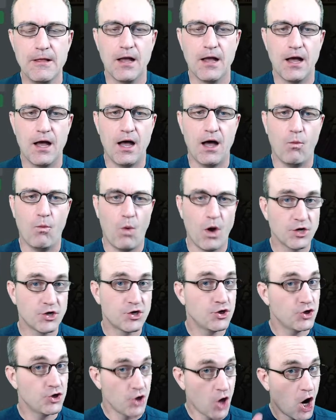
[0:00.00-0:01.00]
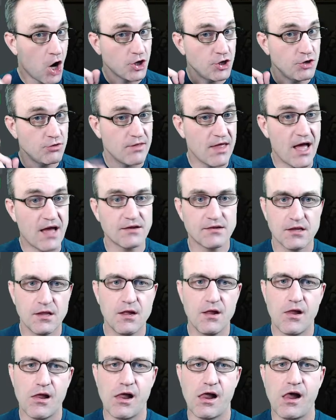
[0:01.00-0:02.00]
One could argue that
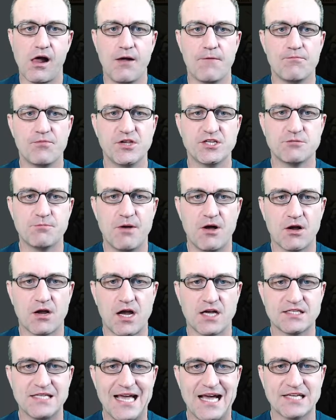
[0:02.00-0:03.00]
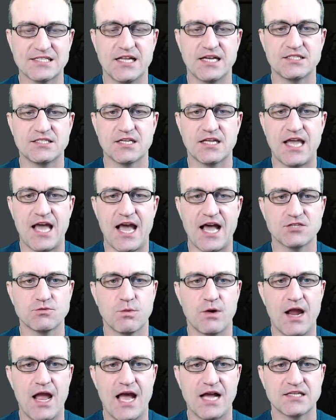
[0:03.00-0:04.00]
this spell costs X less to cast,
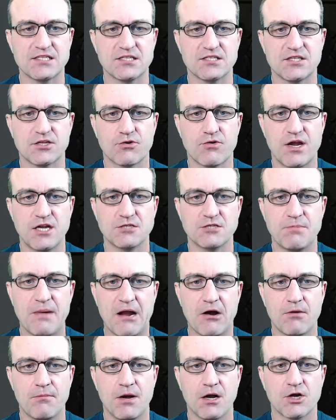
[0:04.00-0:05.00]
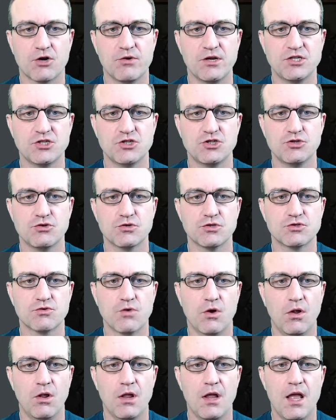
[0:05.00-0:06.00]
where X is the greatest power among creatures you
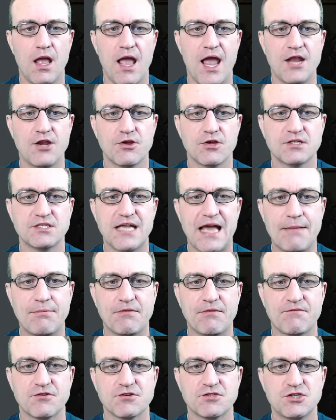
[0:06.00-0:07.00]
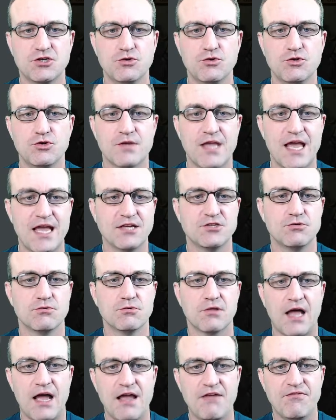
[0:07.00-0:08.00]
control, and you can tap it for 2, you gain 2
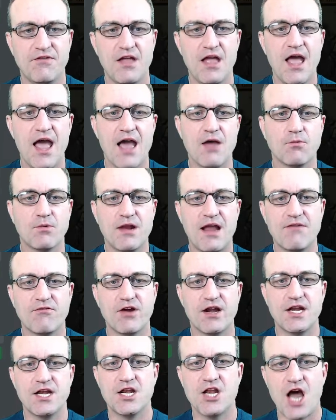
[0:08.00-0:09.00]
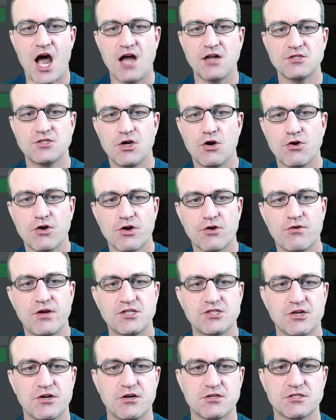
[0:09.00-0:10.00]
life, and whenever a non-token
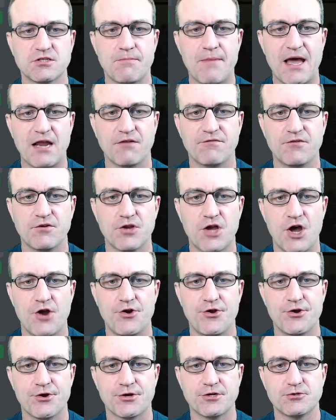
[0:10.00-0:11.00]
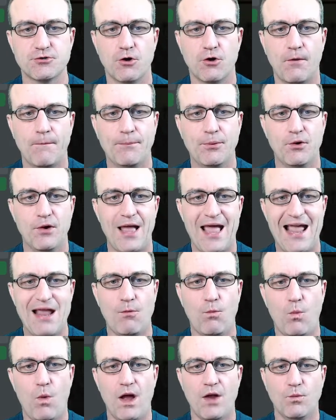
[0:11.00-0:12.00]
creature enters the battlefield under your control, put a
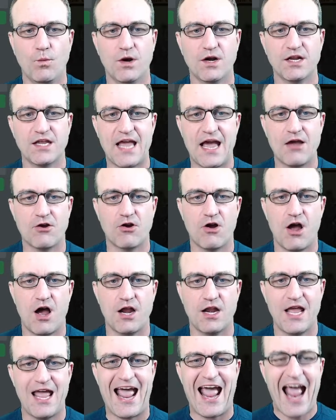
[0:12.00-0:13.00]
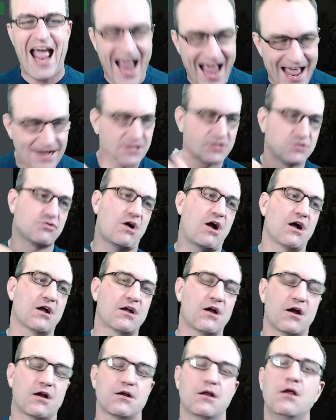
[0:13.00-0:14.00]
1/1 counter on it and draw a
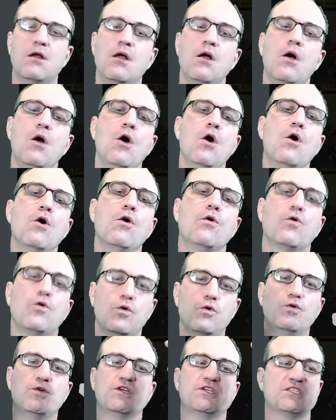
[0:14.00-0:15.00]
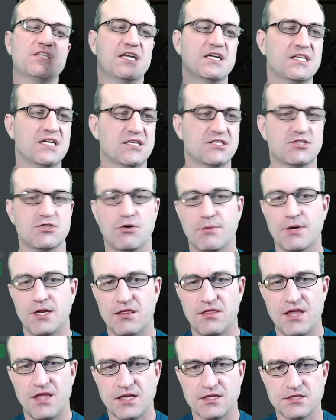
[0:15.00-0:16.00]
card. Whew, this thing does so many
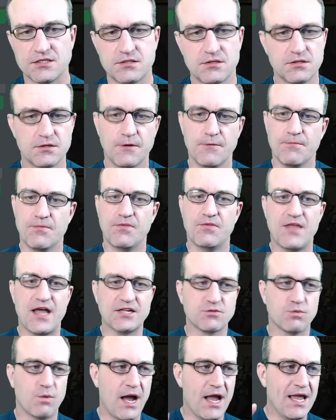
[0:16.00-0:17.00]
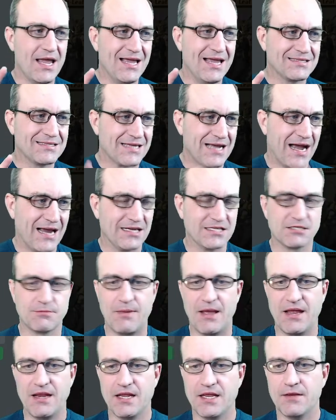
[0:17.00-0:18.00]
things. And that's why it's kind of
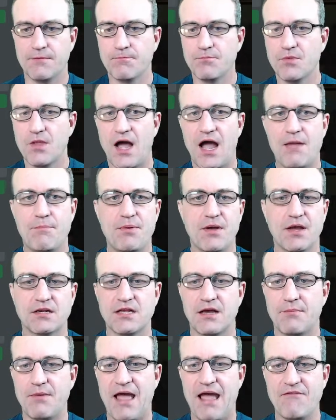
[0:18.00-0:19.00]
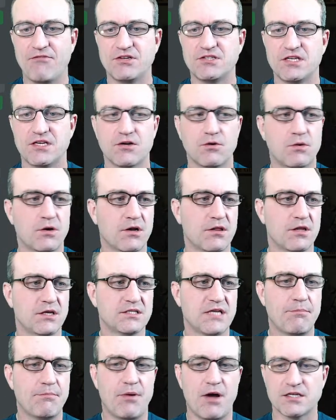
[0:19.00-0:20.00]
spendy. I picked up every single one of these
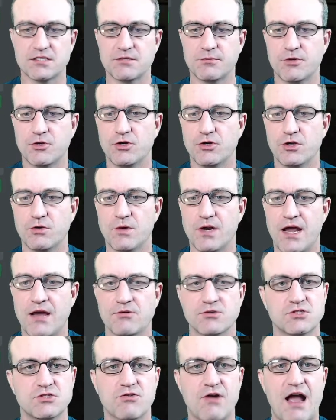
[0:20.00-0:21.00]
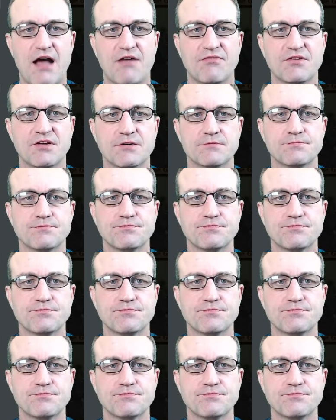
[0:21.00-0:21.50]
I possibly could when I was drafting.